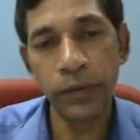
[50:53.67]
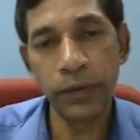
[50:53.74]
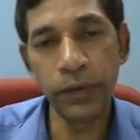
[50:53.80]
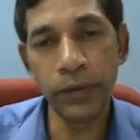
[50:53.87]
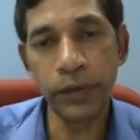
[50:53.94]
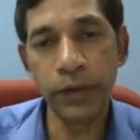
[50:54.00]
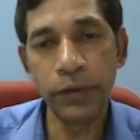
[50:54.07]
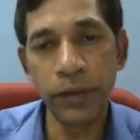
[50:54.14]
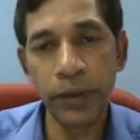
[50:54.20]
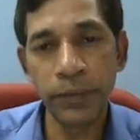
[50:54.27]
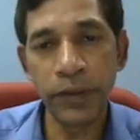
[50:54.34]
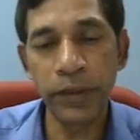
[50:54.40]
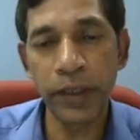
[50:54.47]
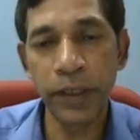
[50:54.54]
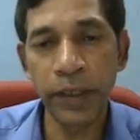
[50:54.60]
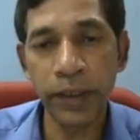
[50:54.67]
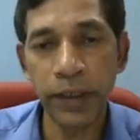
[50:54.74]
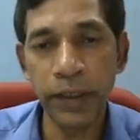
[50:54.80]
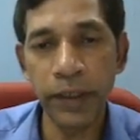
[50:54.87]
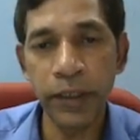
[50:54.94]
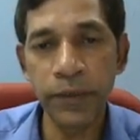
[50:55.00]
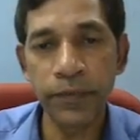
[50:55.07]
you have the direct
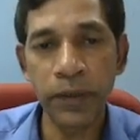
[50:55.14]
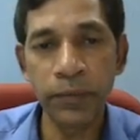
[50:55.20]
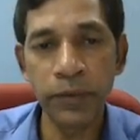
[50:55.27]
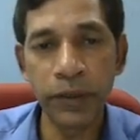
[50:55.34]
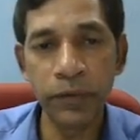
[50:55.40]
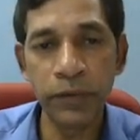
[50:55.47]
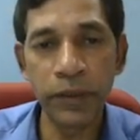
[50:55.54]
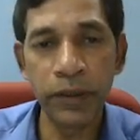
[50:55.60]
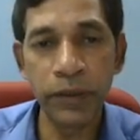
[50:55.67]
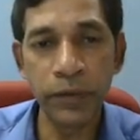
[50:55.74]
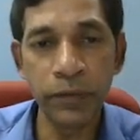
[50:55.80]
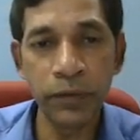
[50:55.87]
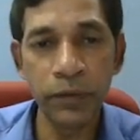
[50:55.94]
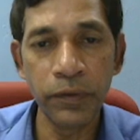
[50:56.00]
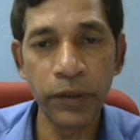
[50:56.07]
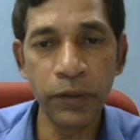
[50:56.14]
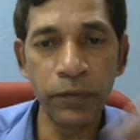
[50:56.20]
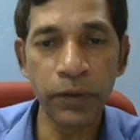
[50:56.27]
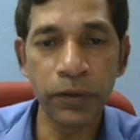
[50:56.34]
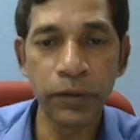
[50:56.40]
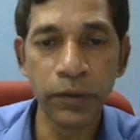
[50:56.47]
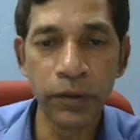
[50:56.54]
edge from Q3 to
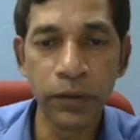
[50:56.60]
Q1.